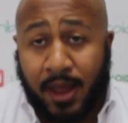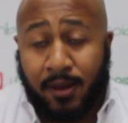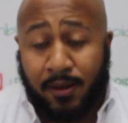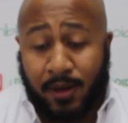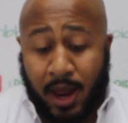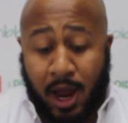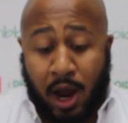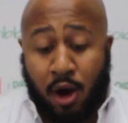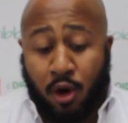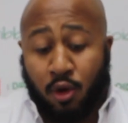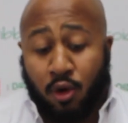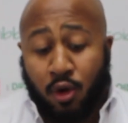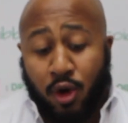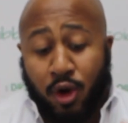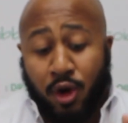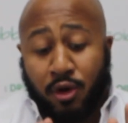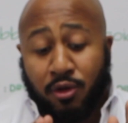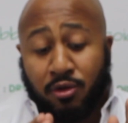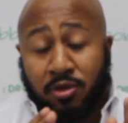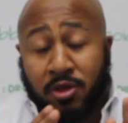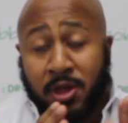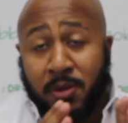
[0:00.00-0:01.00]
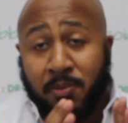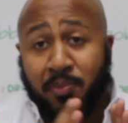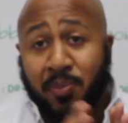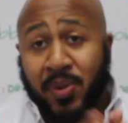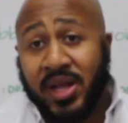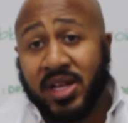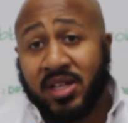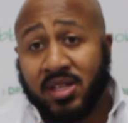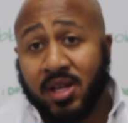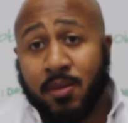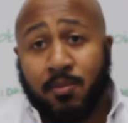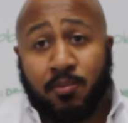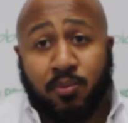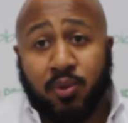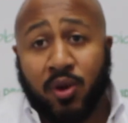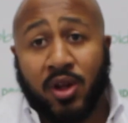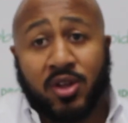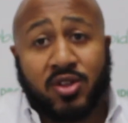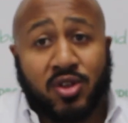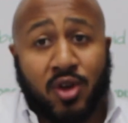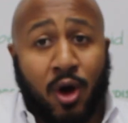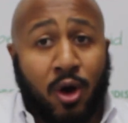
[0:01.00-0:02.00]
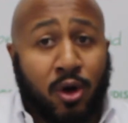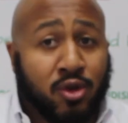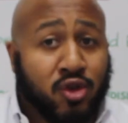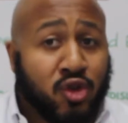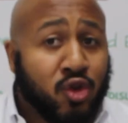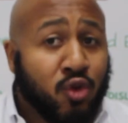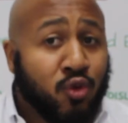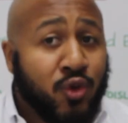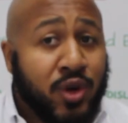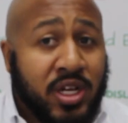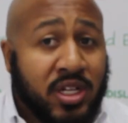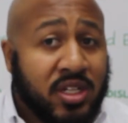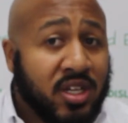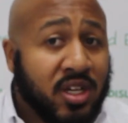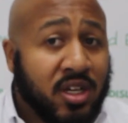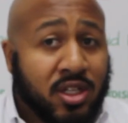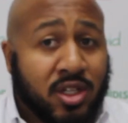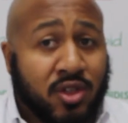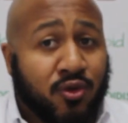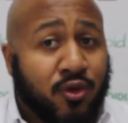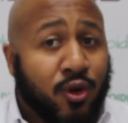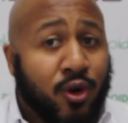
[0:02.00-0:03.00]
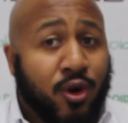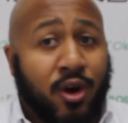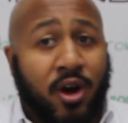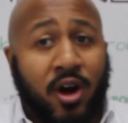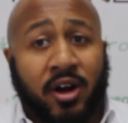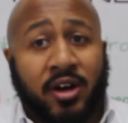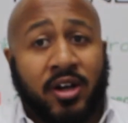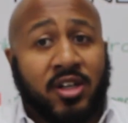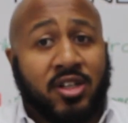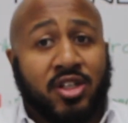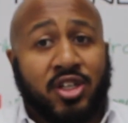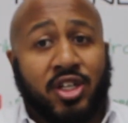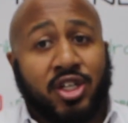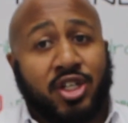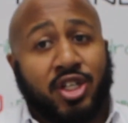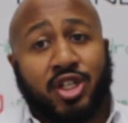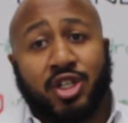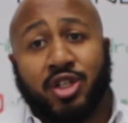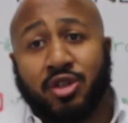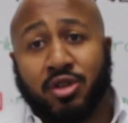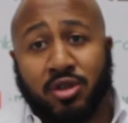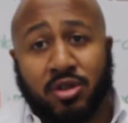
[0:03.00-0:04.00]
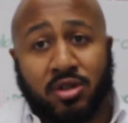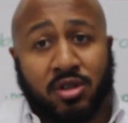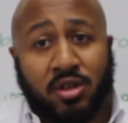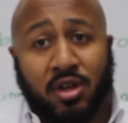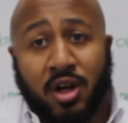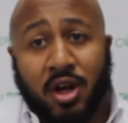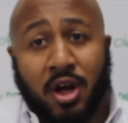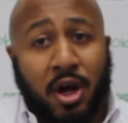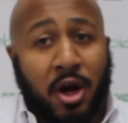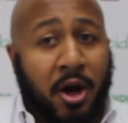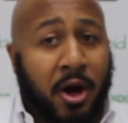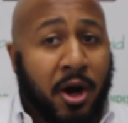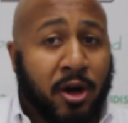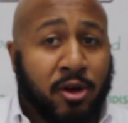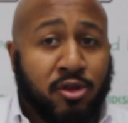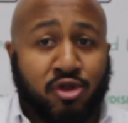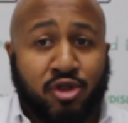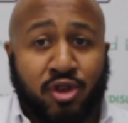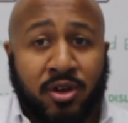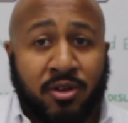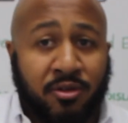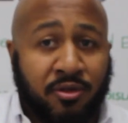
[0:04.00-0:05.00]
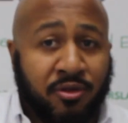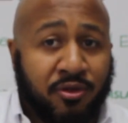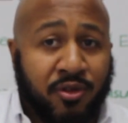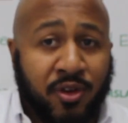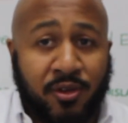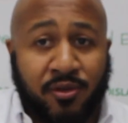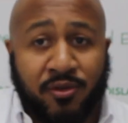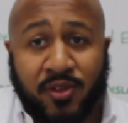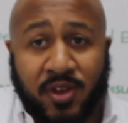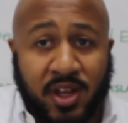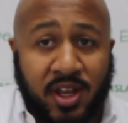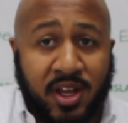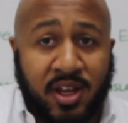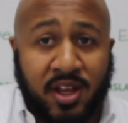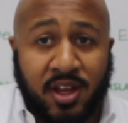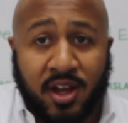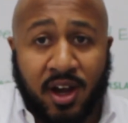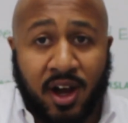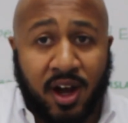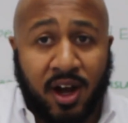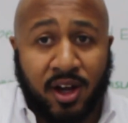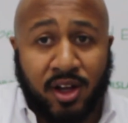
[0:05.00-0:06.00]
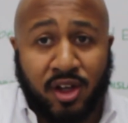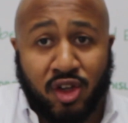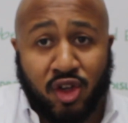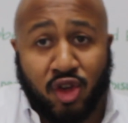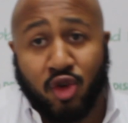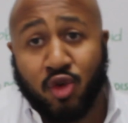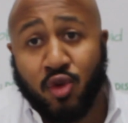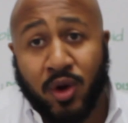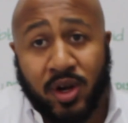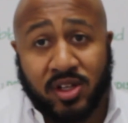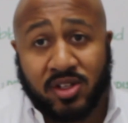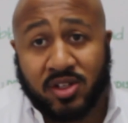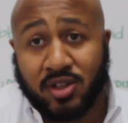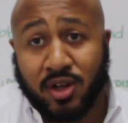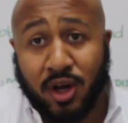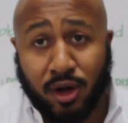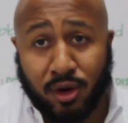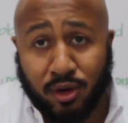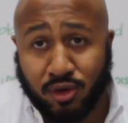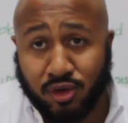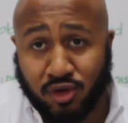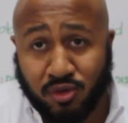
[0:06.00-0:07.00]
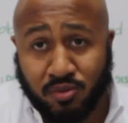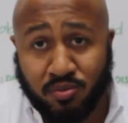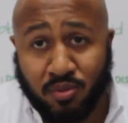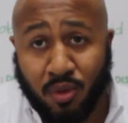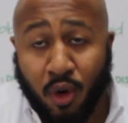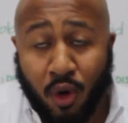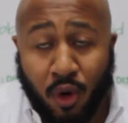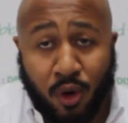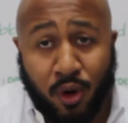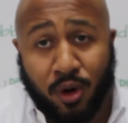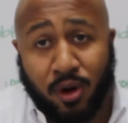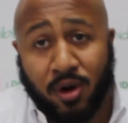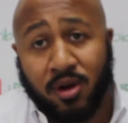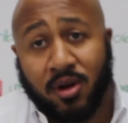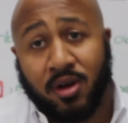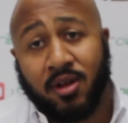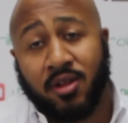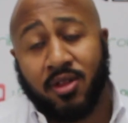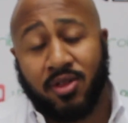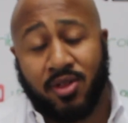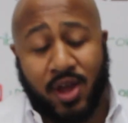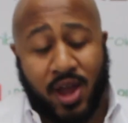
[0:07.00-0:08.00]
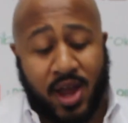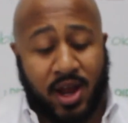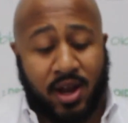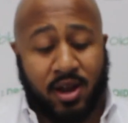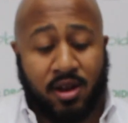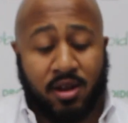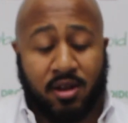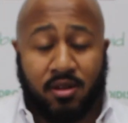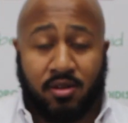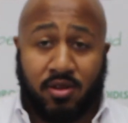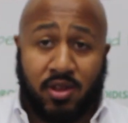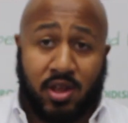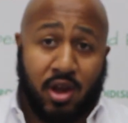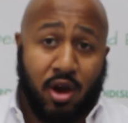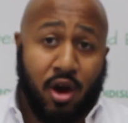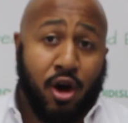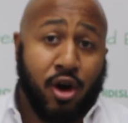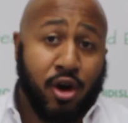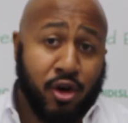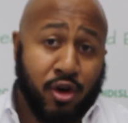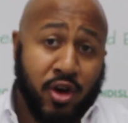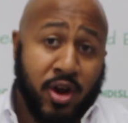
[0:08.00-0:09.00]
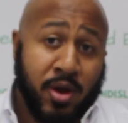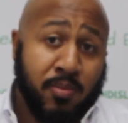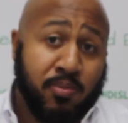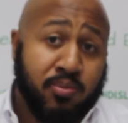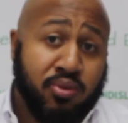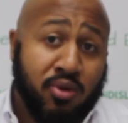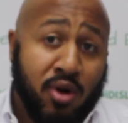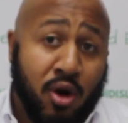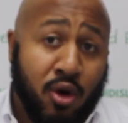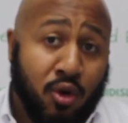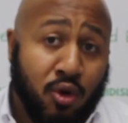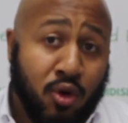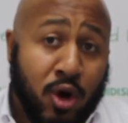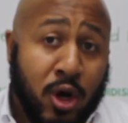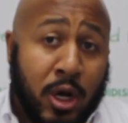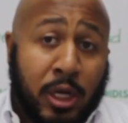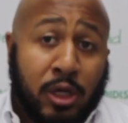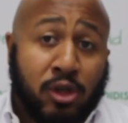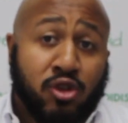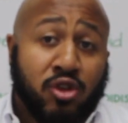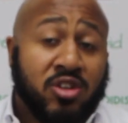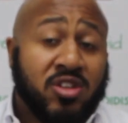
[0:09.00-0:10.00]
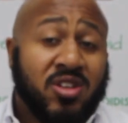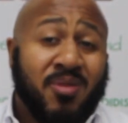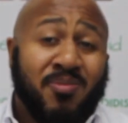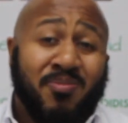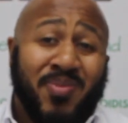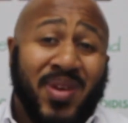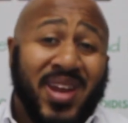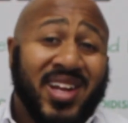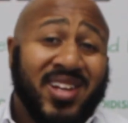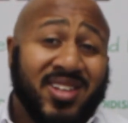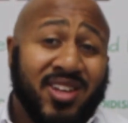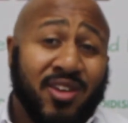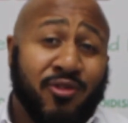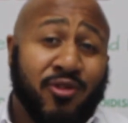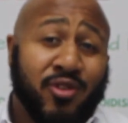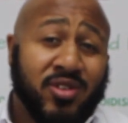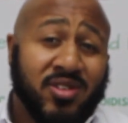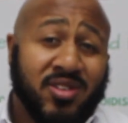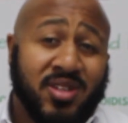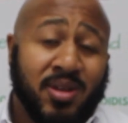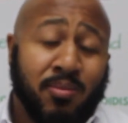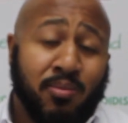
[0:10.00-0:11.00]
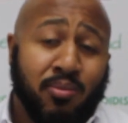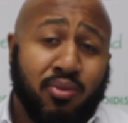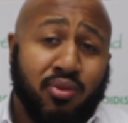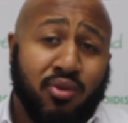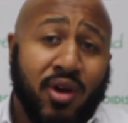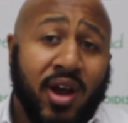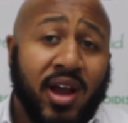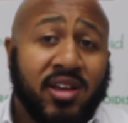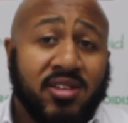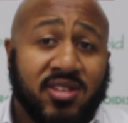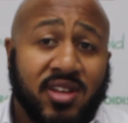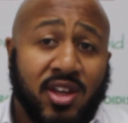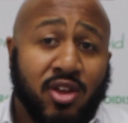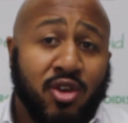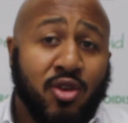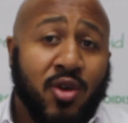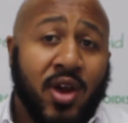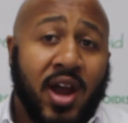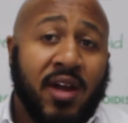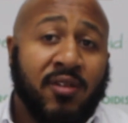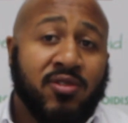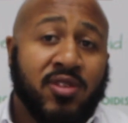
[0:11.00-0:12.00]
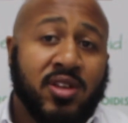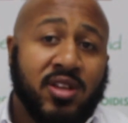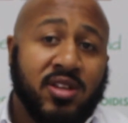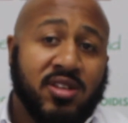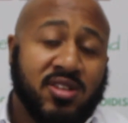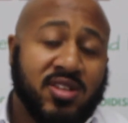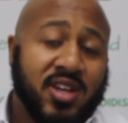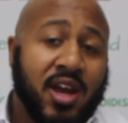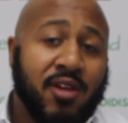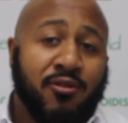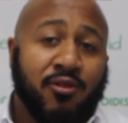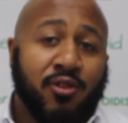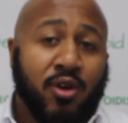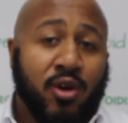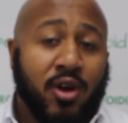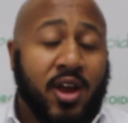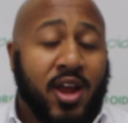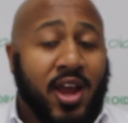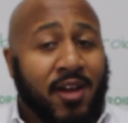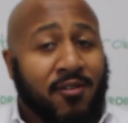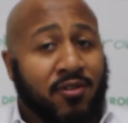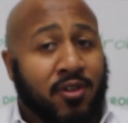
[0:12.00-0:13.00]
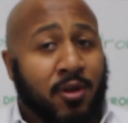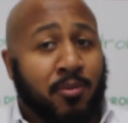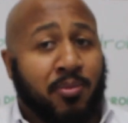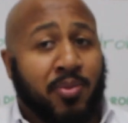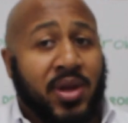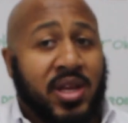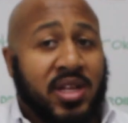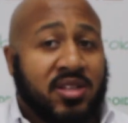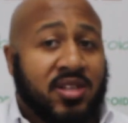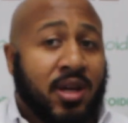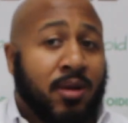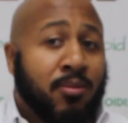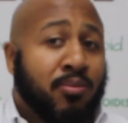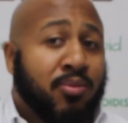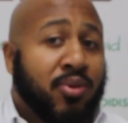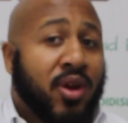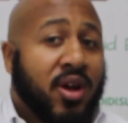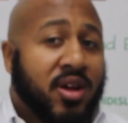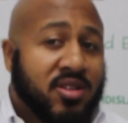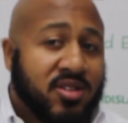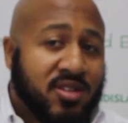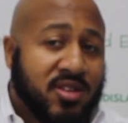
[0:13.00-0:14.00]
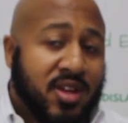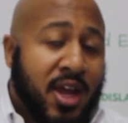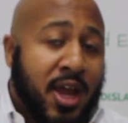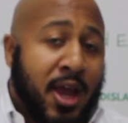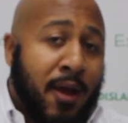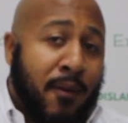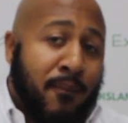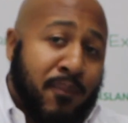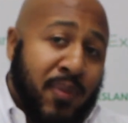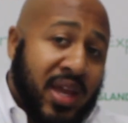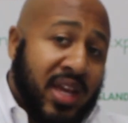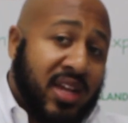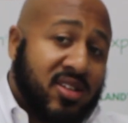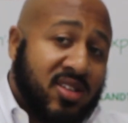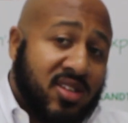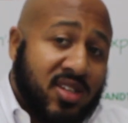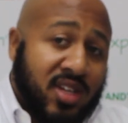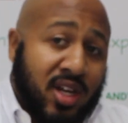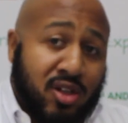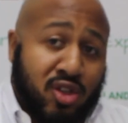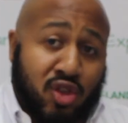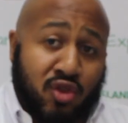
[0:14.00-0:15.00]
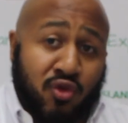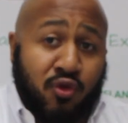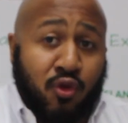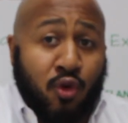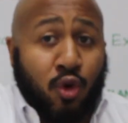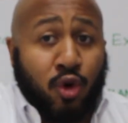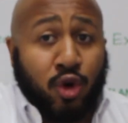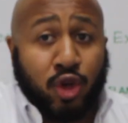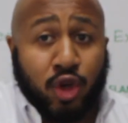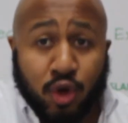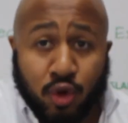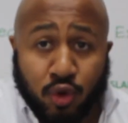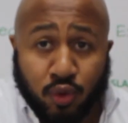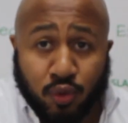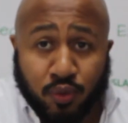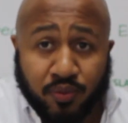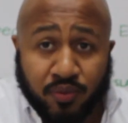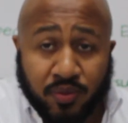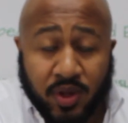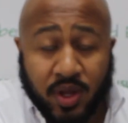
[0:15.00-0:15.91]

Now, the P10 Plus also retails for an additional $150 US more than the Honor 8 Pro. So there's a big difference in price that you have to decipher if the P10 Plus makes sense for you.